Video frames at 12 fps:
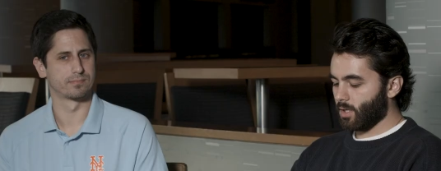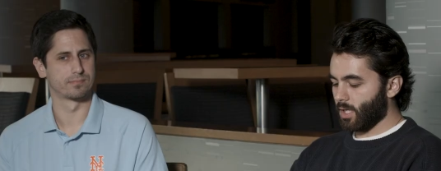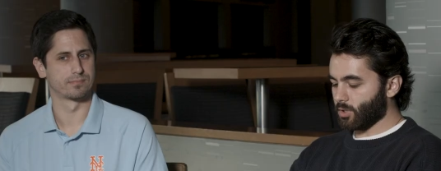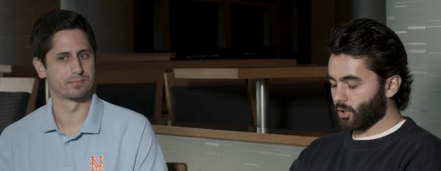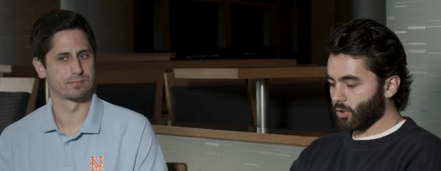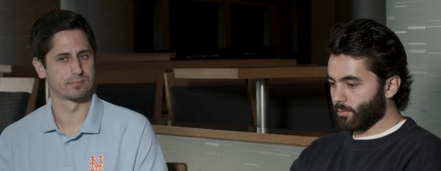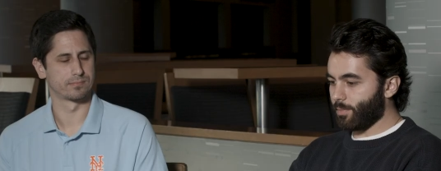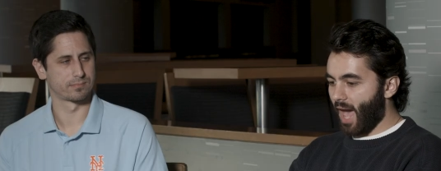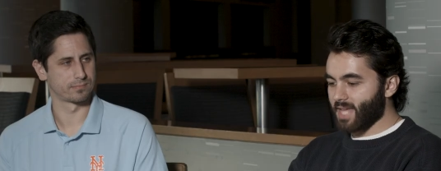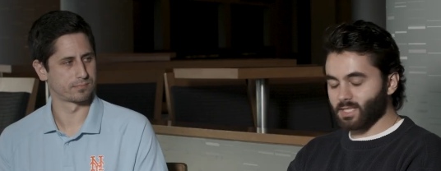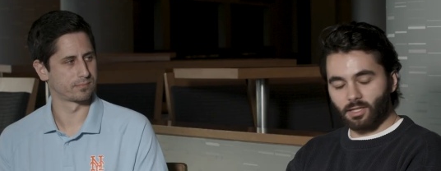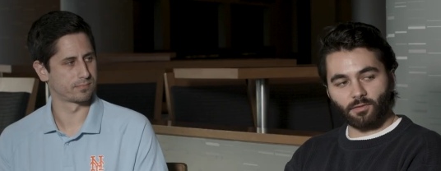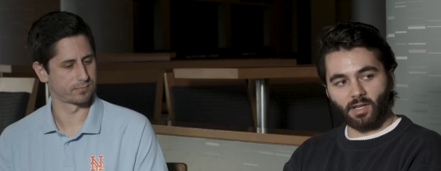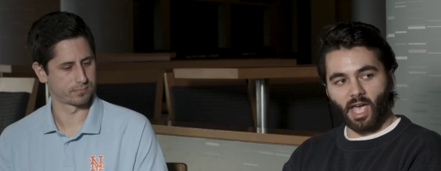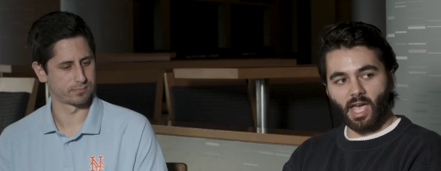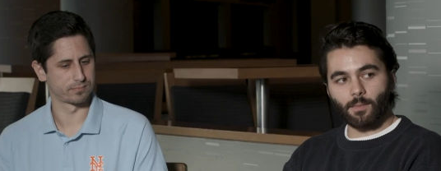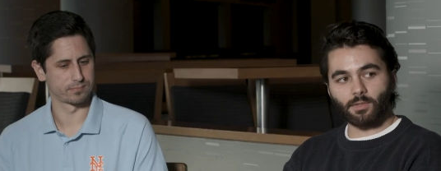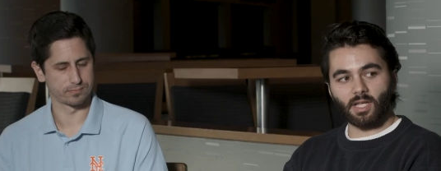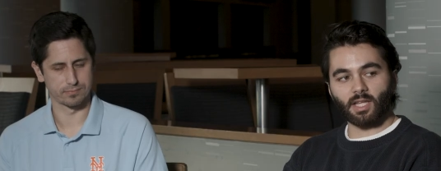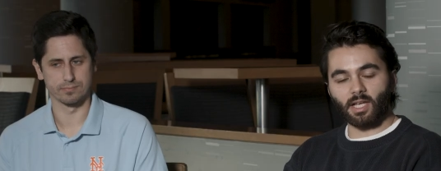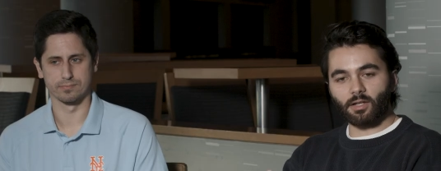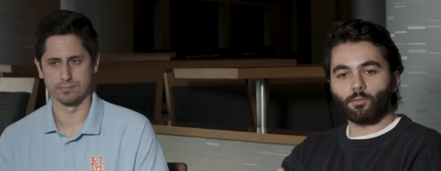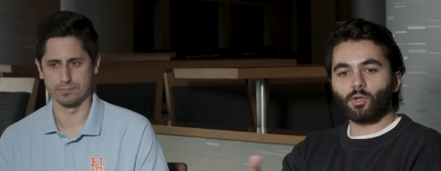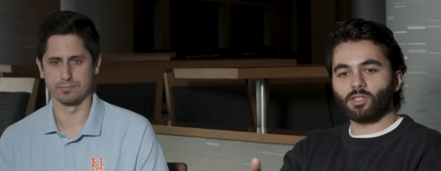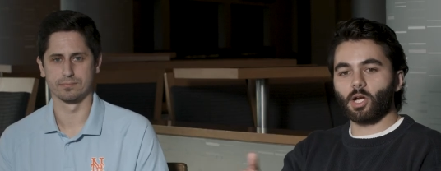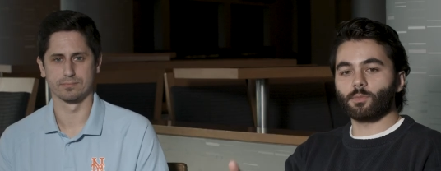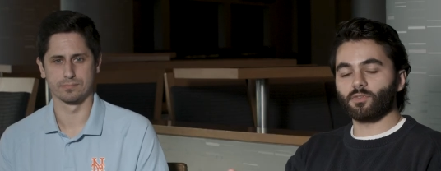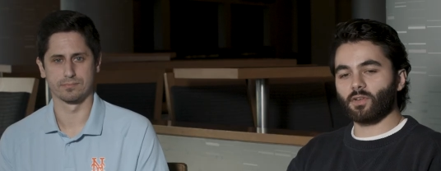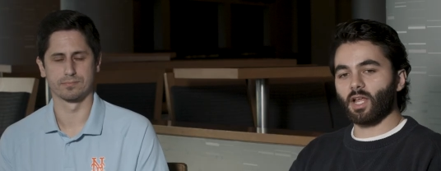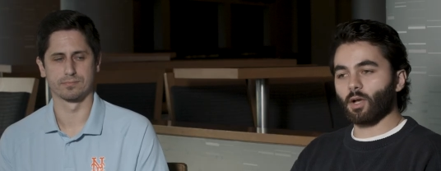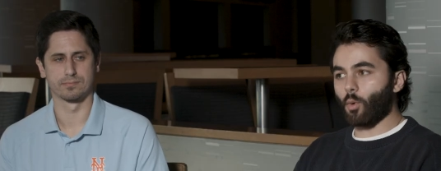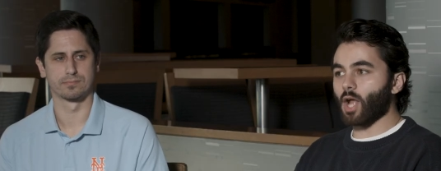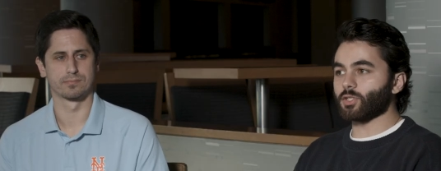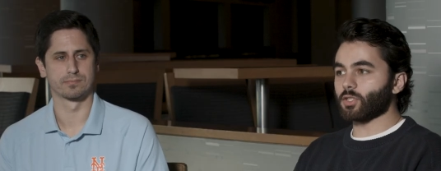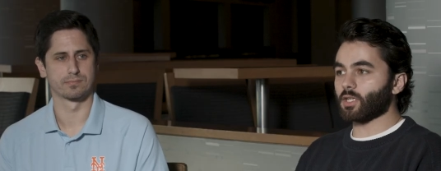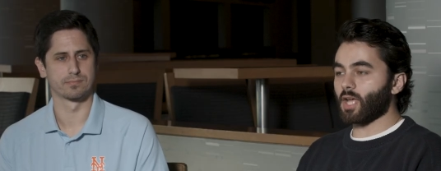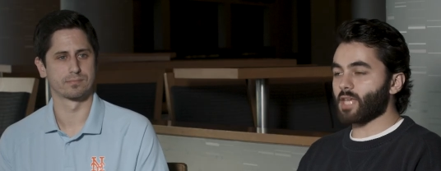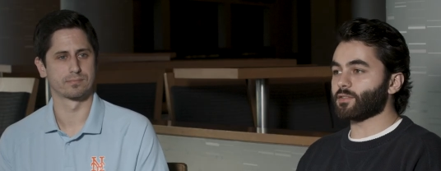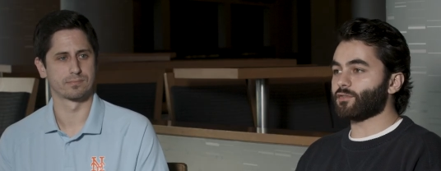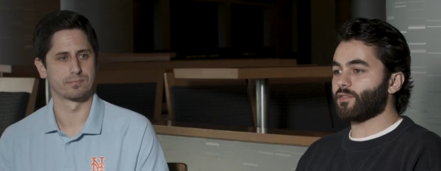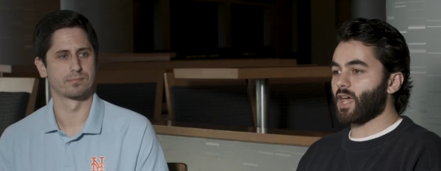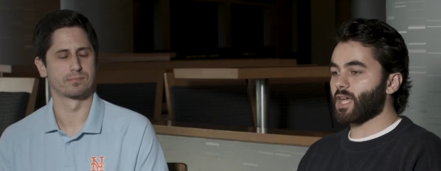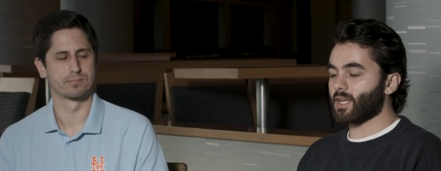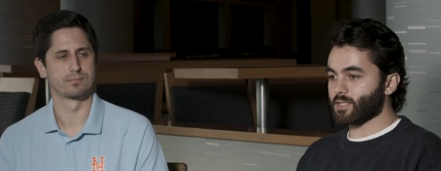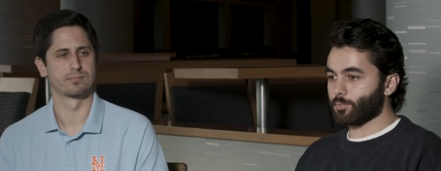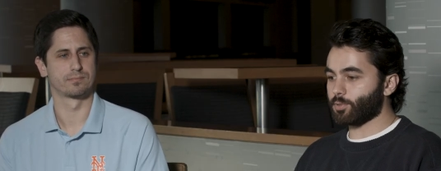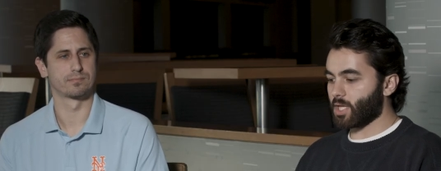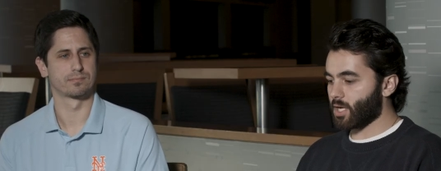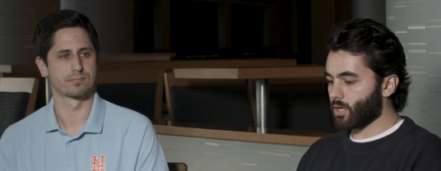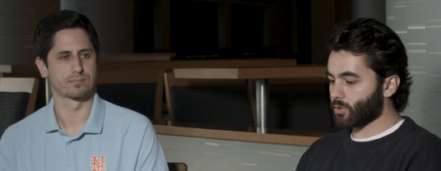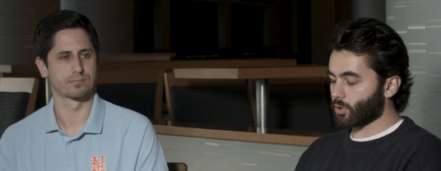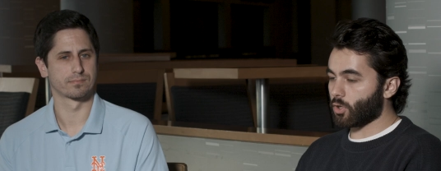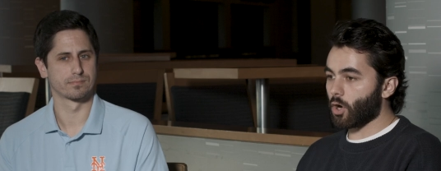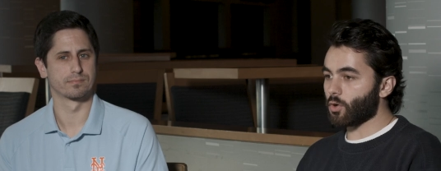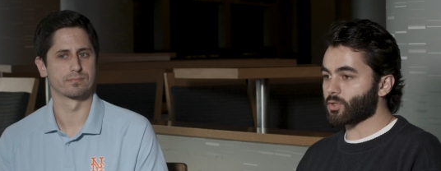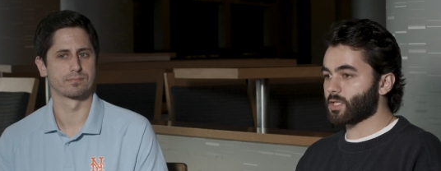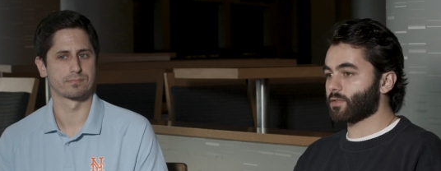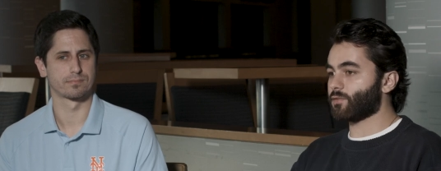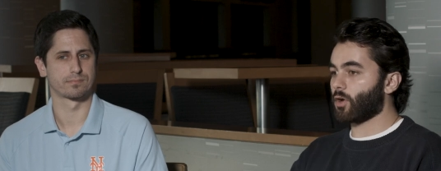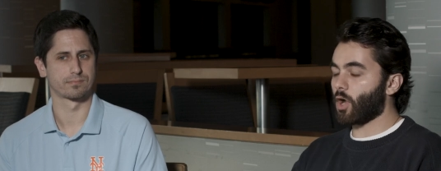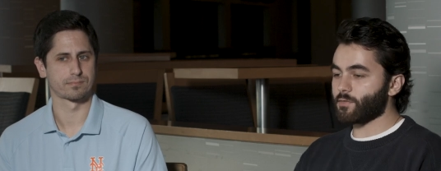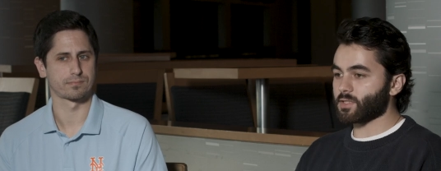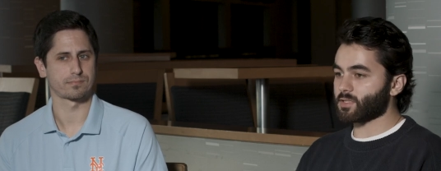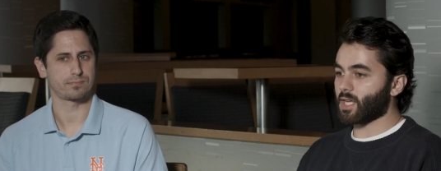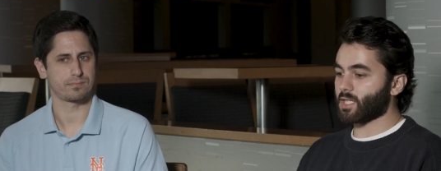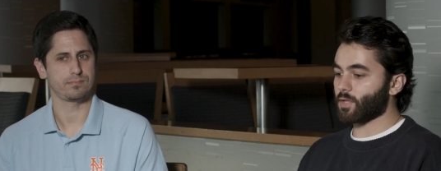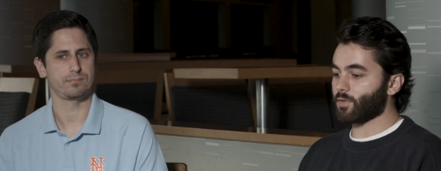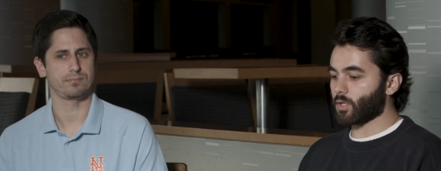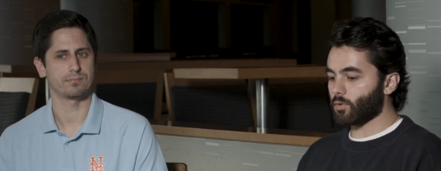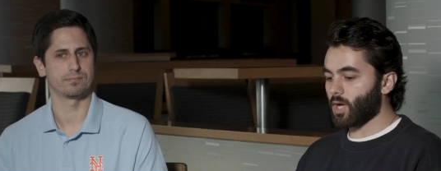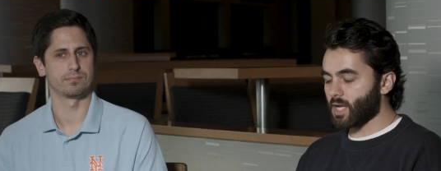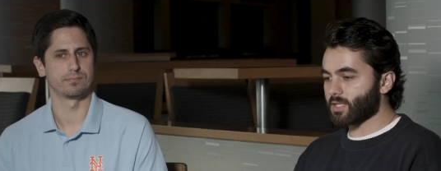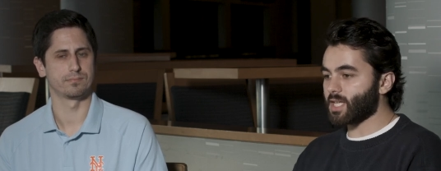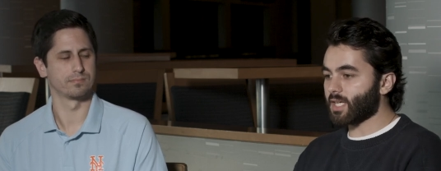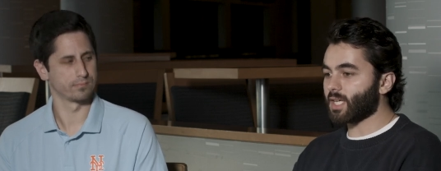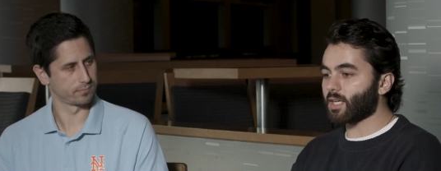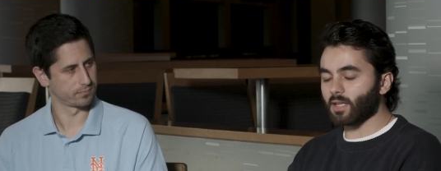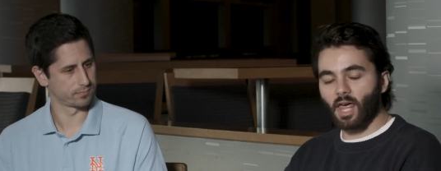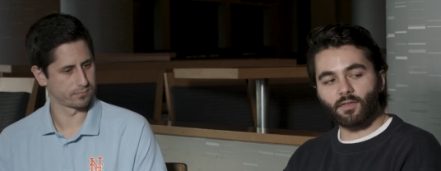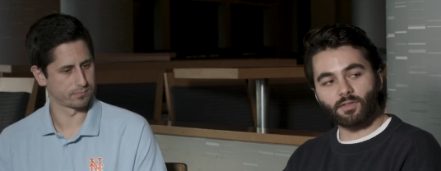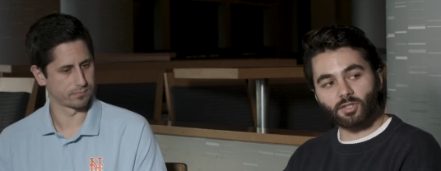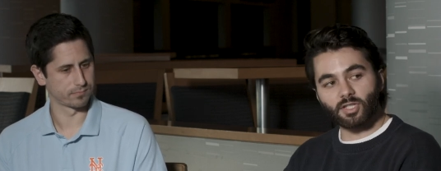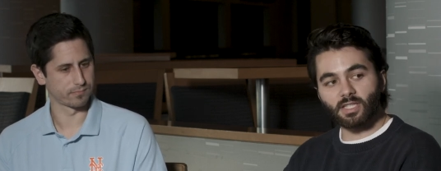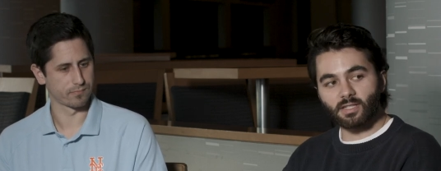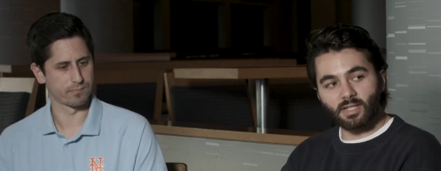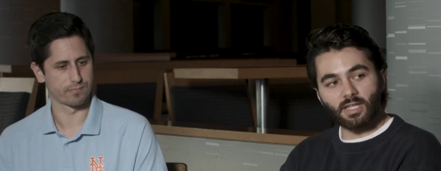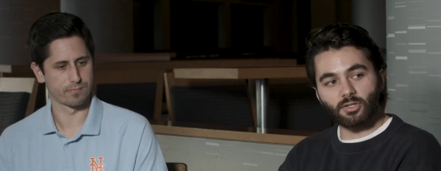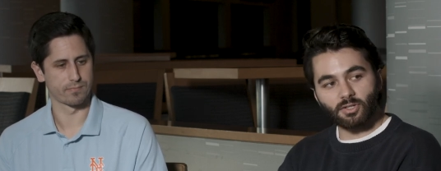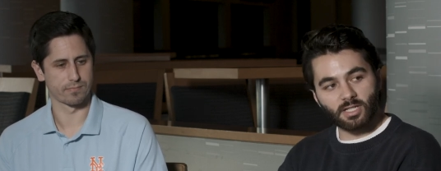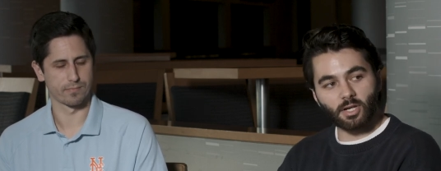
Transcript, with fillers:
Speaker 1: it's a right. good basket of games right. and like in, in, terms of like watching as a fan as a player as a coach as a front office executive like you kind of take in a lot of the season in your right.